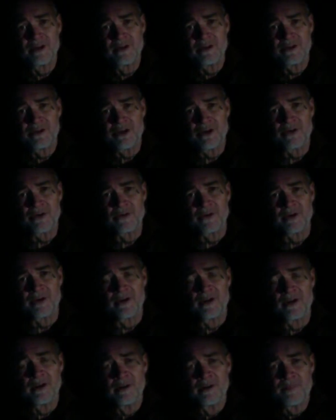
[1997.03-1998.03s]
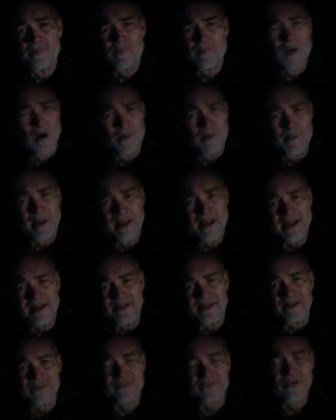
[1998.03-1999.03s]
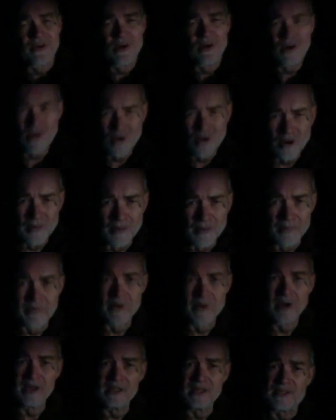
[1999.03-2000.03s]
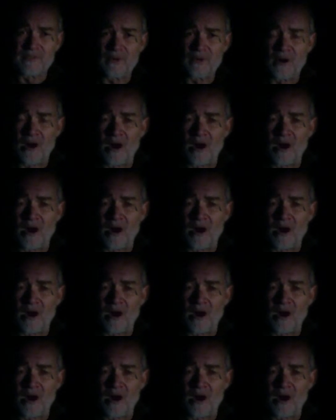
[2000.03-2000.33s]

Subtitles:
children, are paying this horrible price for